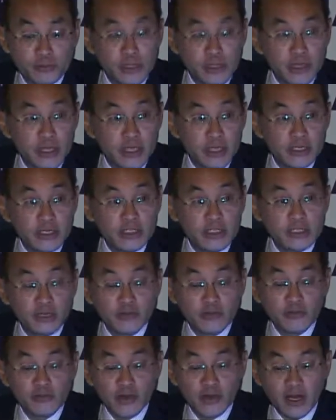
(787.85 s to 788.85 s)
planes
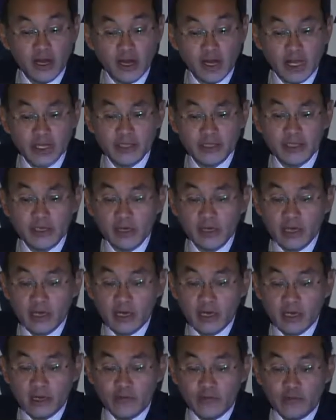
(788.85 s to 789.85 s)
over the height
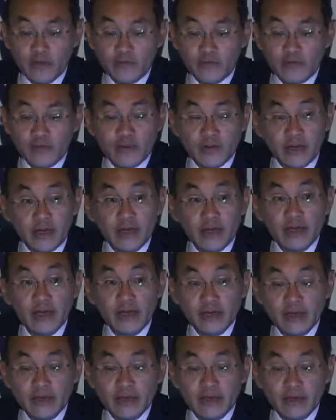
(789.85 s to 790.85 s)
with
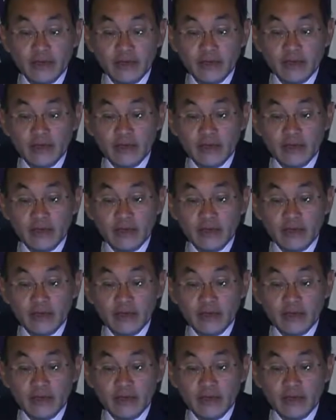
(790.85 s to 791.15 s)
a